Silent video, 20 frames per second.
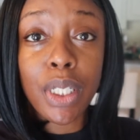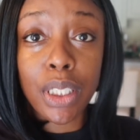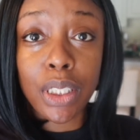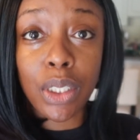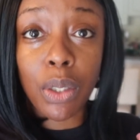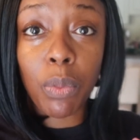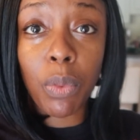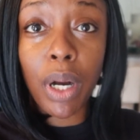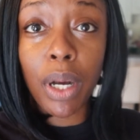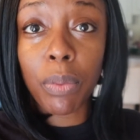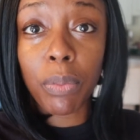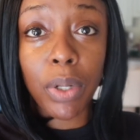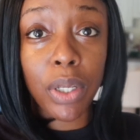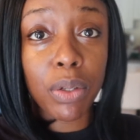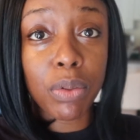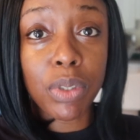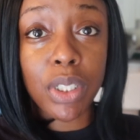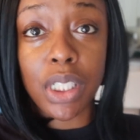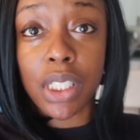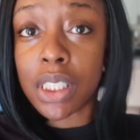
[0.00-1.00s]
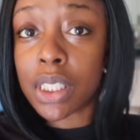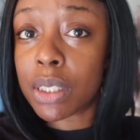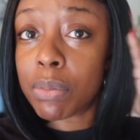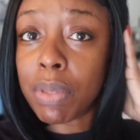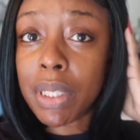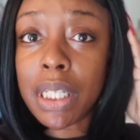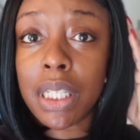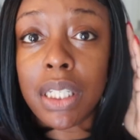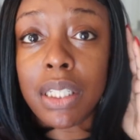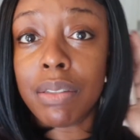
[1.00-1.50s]
the one where you just
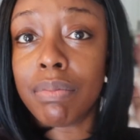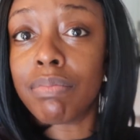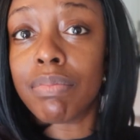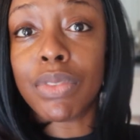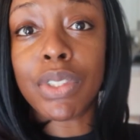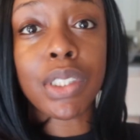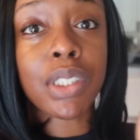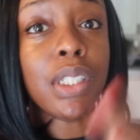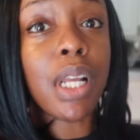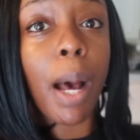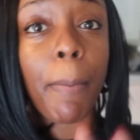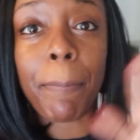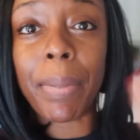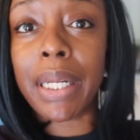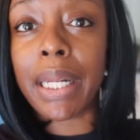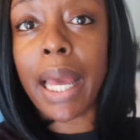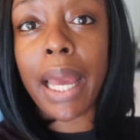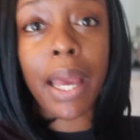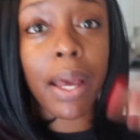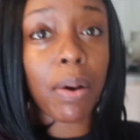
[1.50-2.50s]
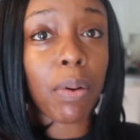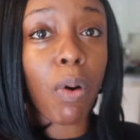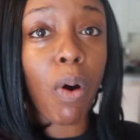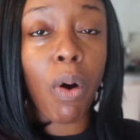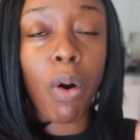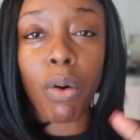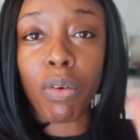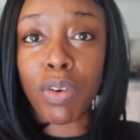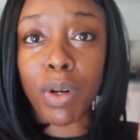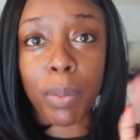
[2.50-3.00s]
be up and down
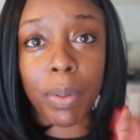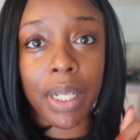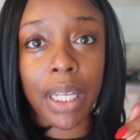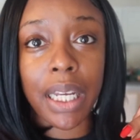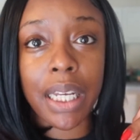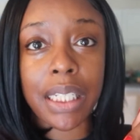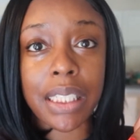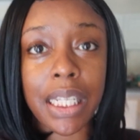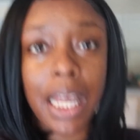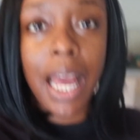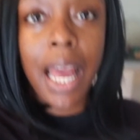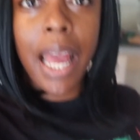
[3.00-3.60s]
all over the place